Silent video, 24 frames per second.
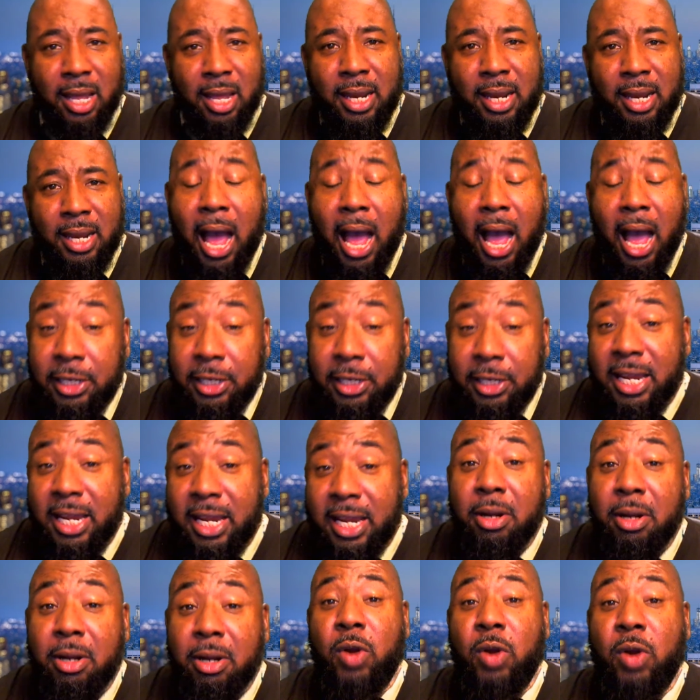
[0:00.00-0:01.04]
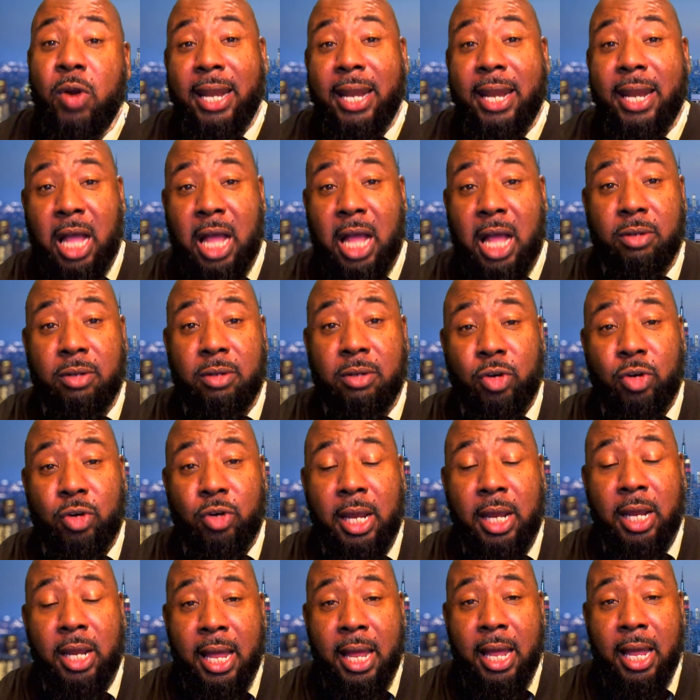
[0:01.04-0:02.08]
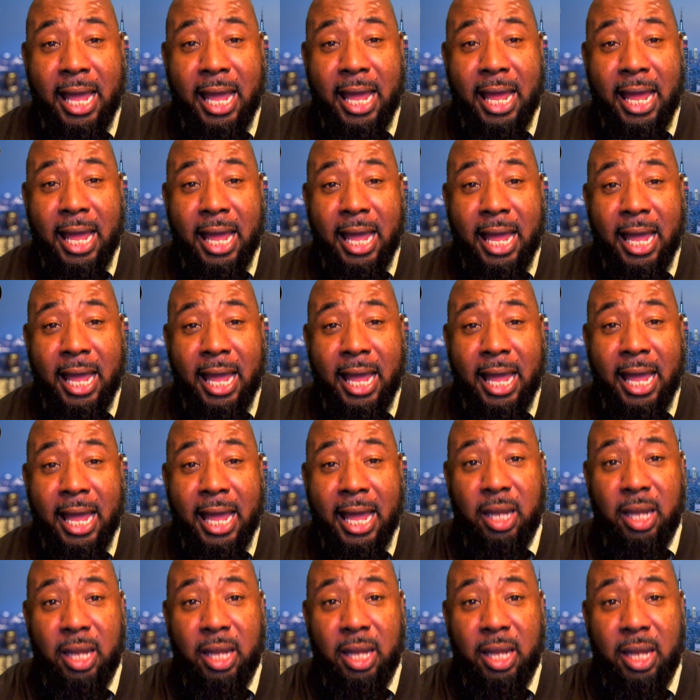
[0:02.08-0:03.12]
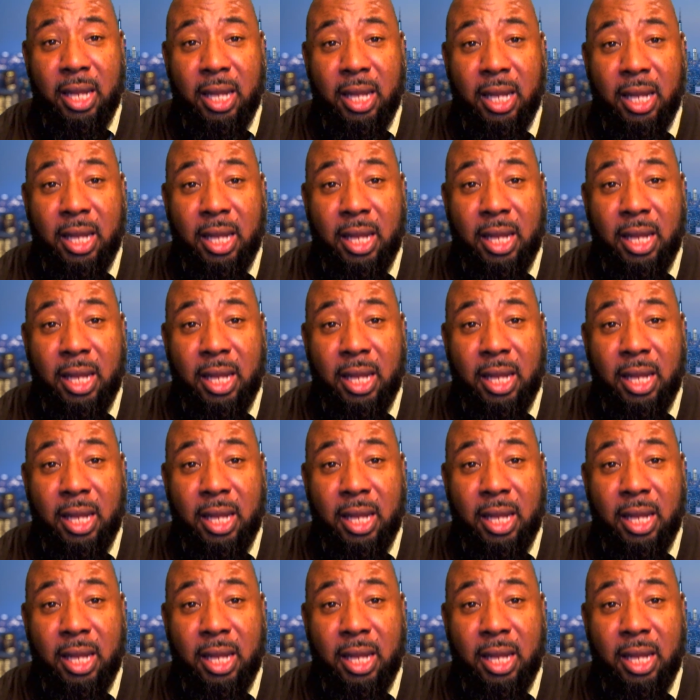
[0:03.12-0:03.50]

that a democratic country like Syria, Libya,